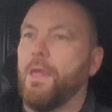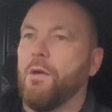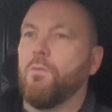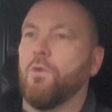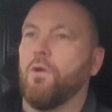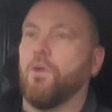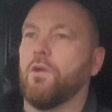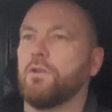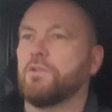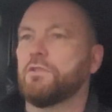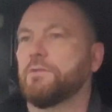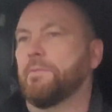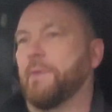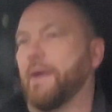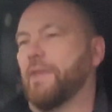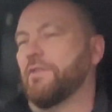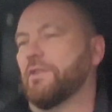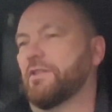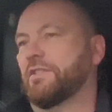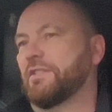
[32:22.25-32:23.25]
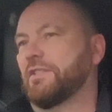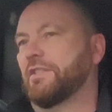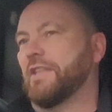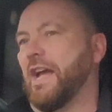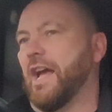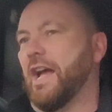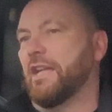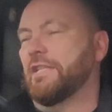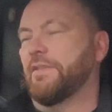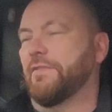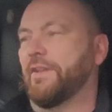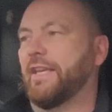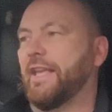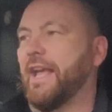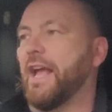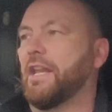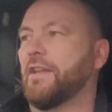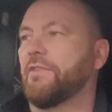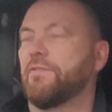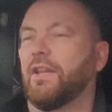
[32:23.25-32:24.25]
what was about the size of a
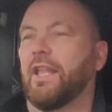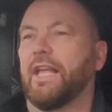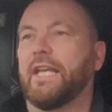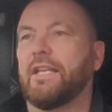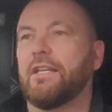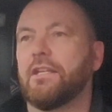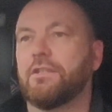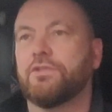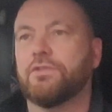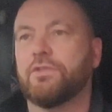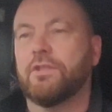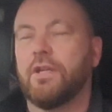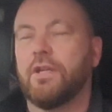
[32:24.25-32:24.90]
can of Lynx,